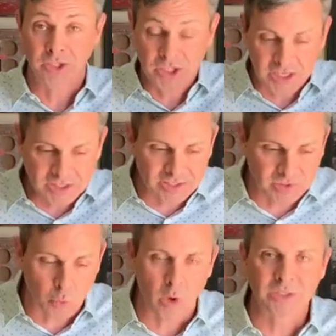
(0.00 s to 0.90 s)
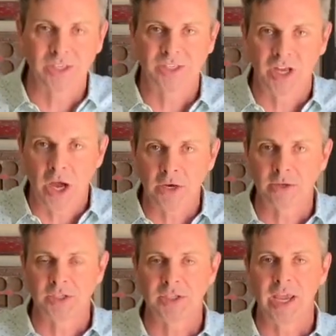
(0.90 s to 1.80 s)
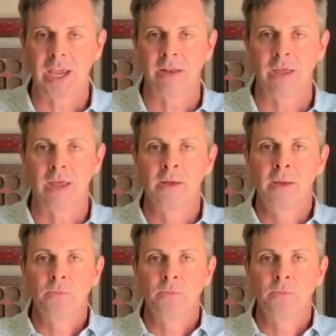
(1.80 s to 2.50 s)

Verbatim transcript: Jesus wants us to understand that